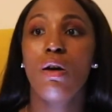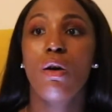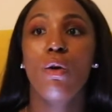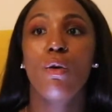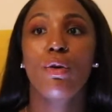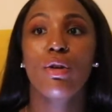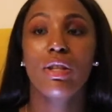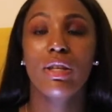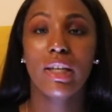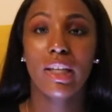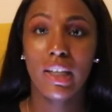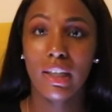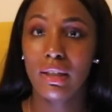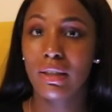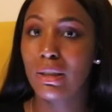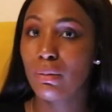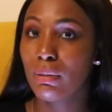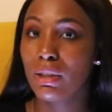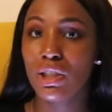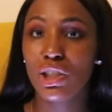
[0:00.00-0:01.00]
or the
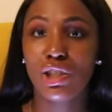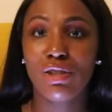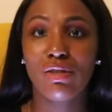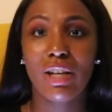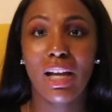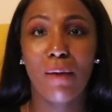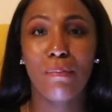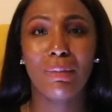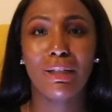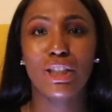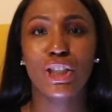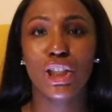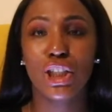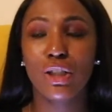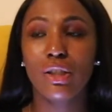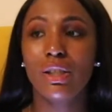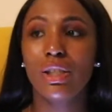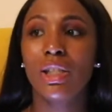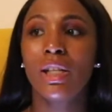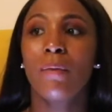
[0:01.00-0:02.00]
kids ministry at my
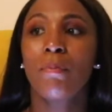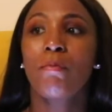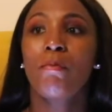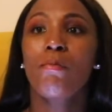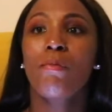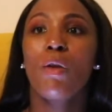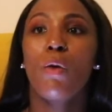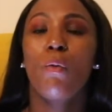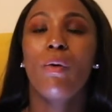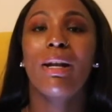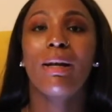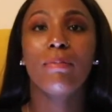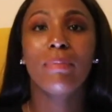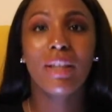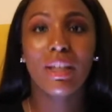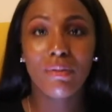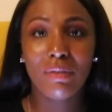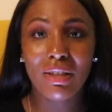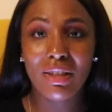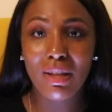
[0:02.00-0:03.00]
church, when I'm
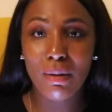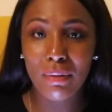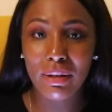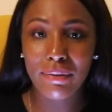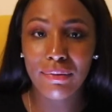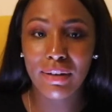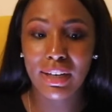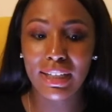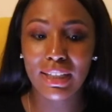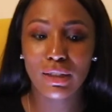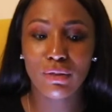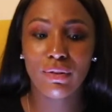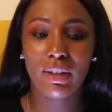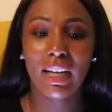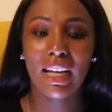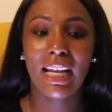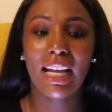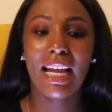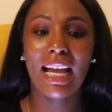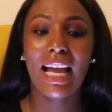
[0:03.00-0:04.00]
giving them advice,
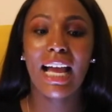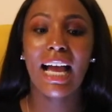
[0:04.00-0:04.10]
right?